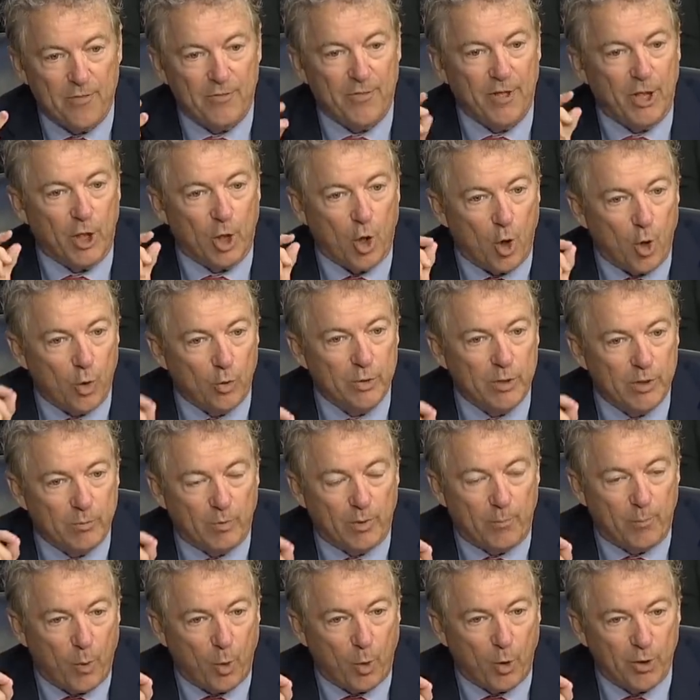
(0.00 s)
Right. They only
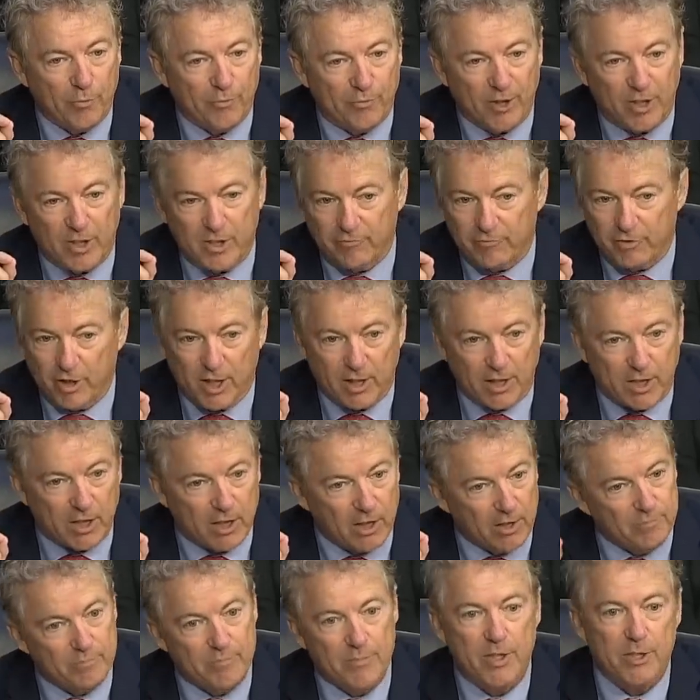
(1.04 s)
report that if you
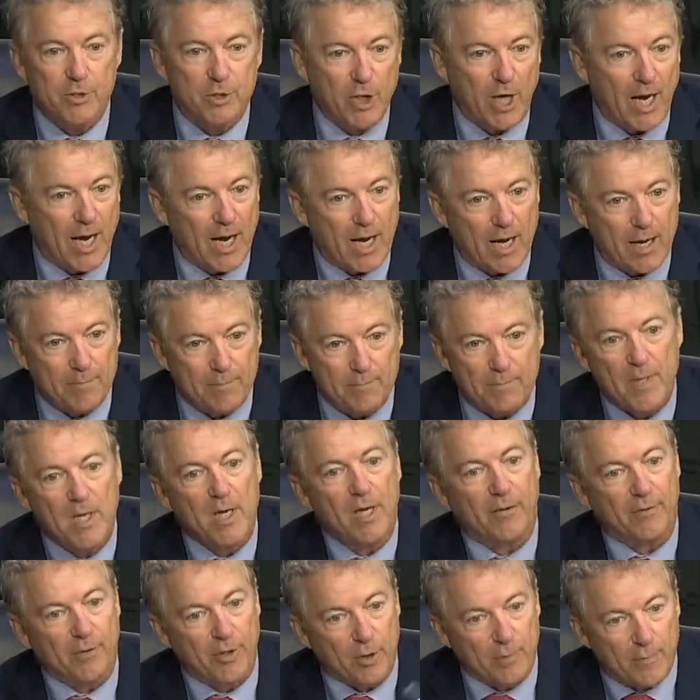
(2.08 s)
give them the jab,
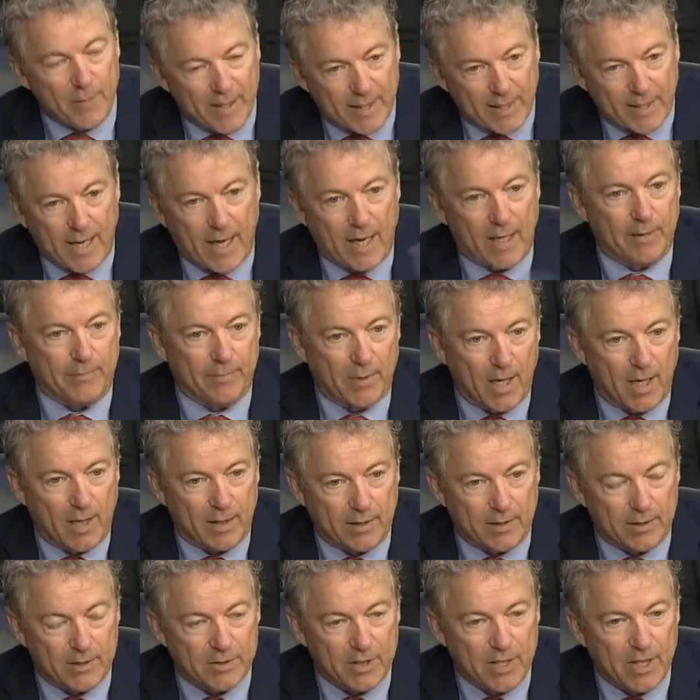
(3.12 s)
they'll make
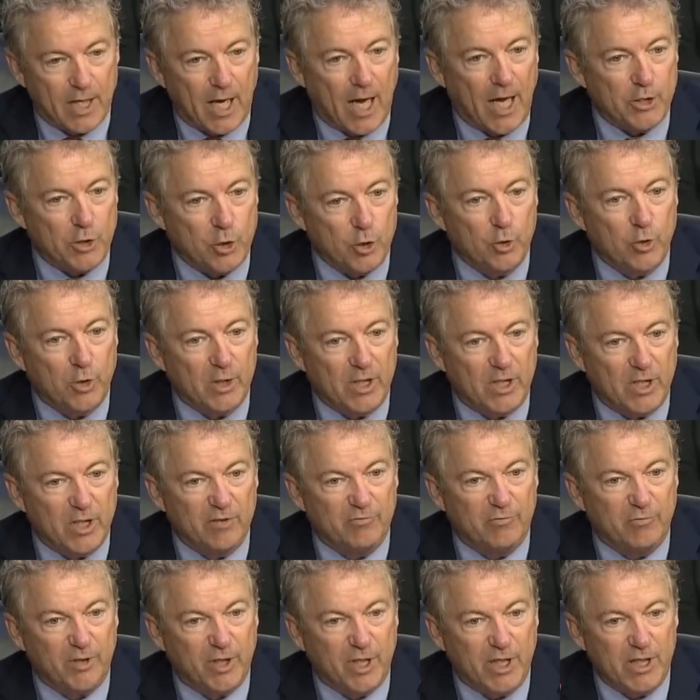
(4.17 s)
antibodies. And you can
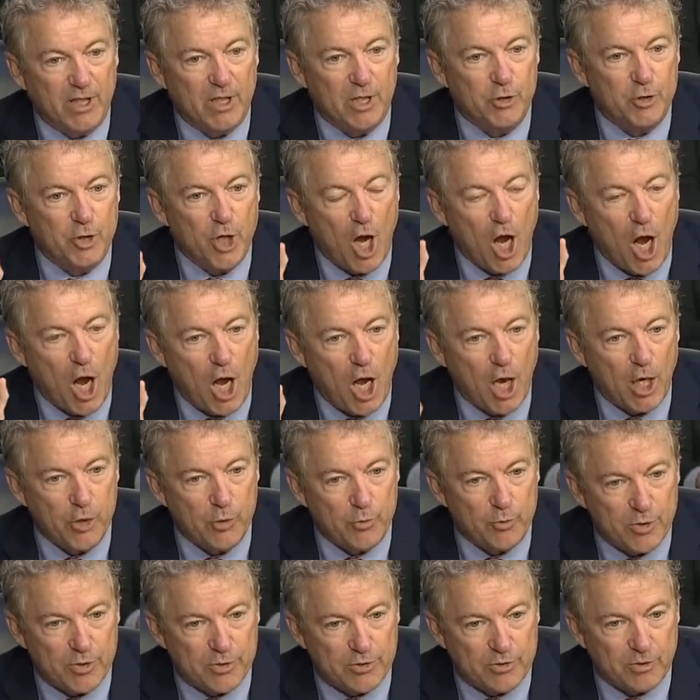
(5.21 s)
give kids
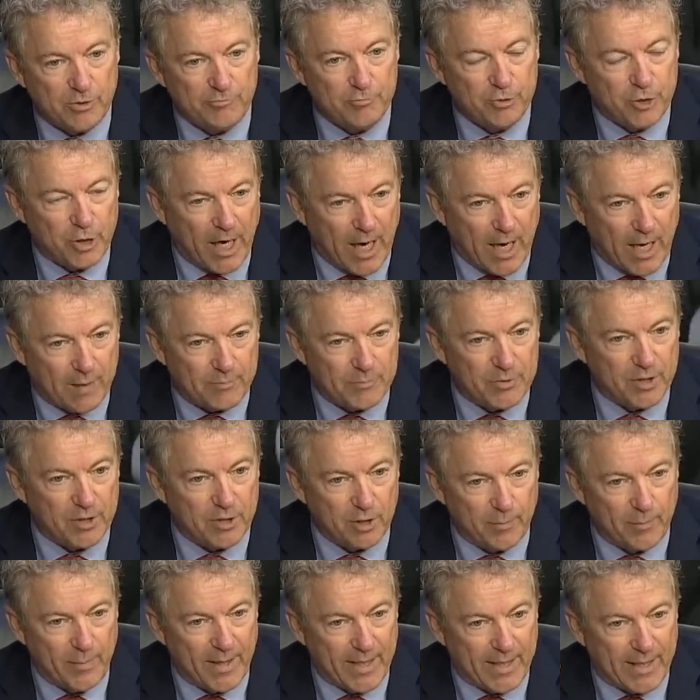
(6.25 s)
hundreds of jabs
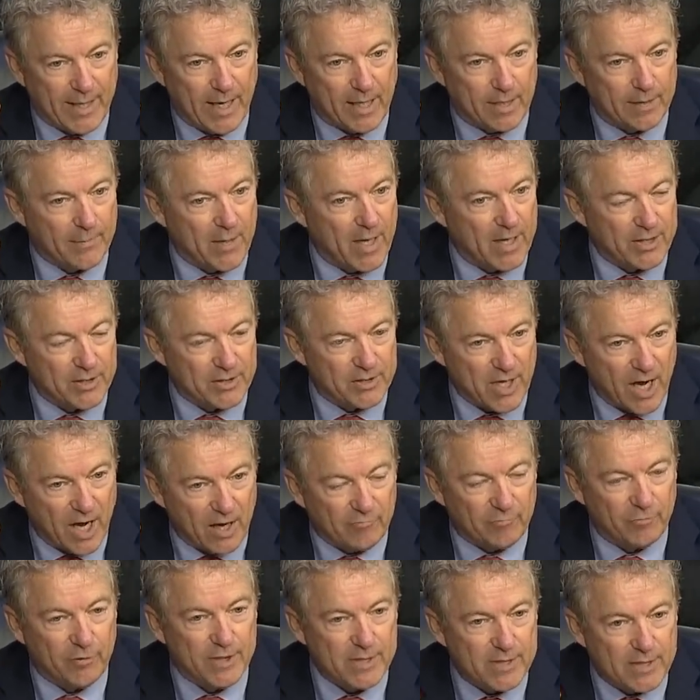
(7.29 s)
and they'll make antibodies
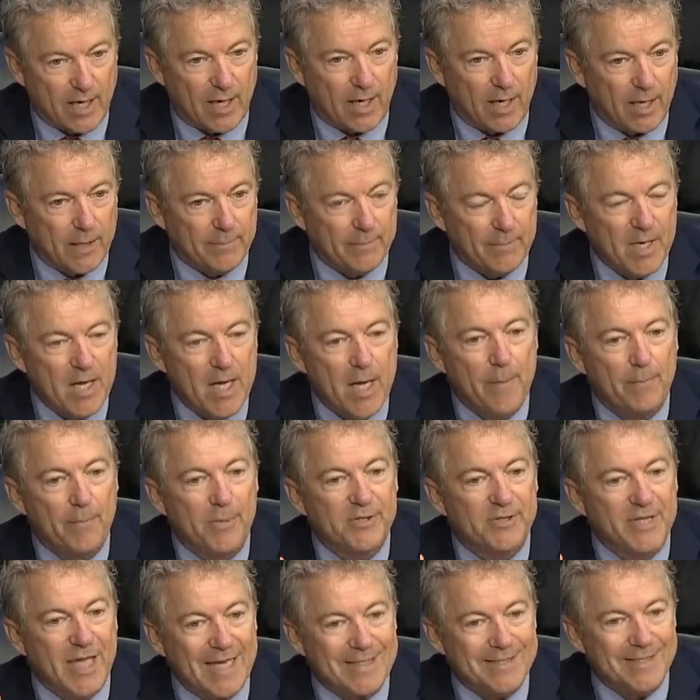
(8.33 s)
every time,
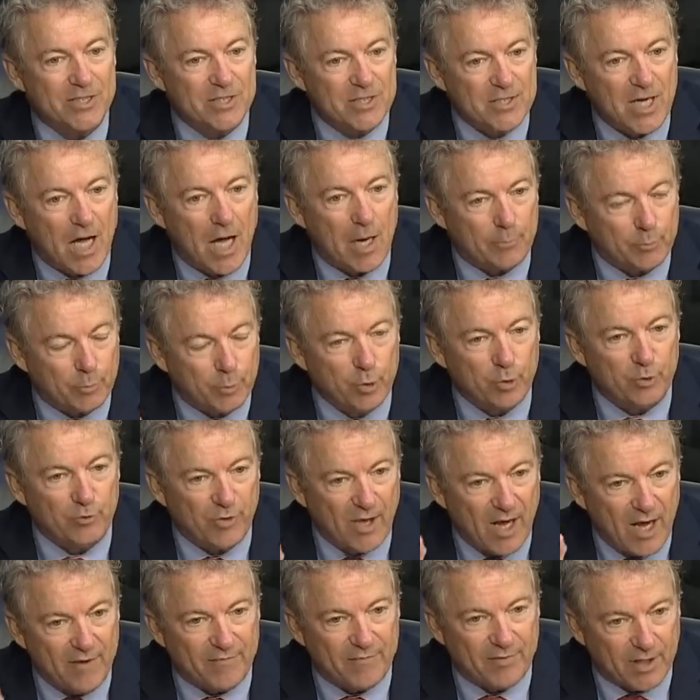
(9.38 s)
but that does not prove
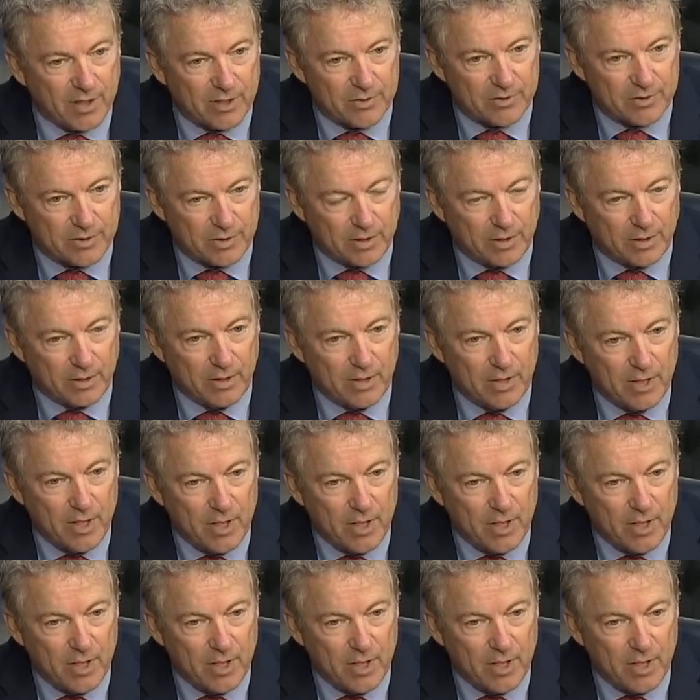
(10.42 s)
efficacy. Okay.